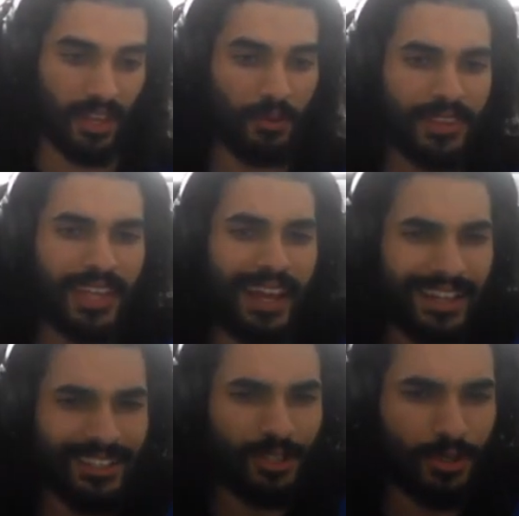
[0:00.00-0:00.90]
I want the
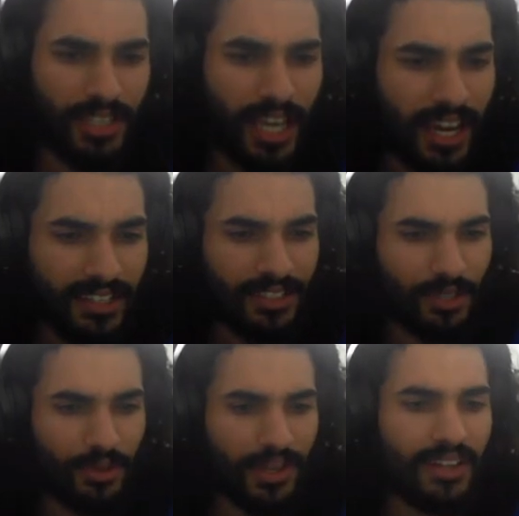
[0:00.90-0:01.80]
Andor guy to
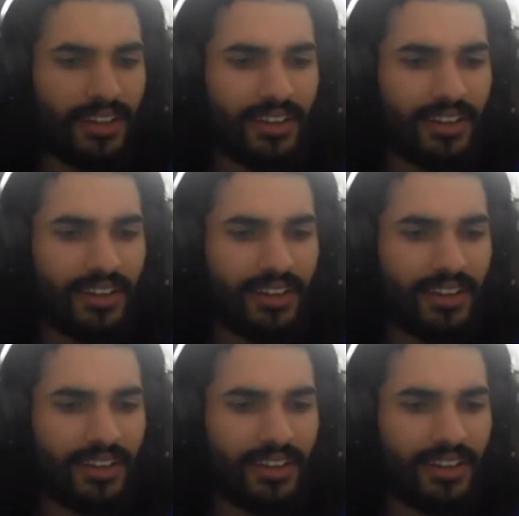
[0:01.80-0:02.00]
do it.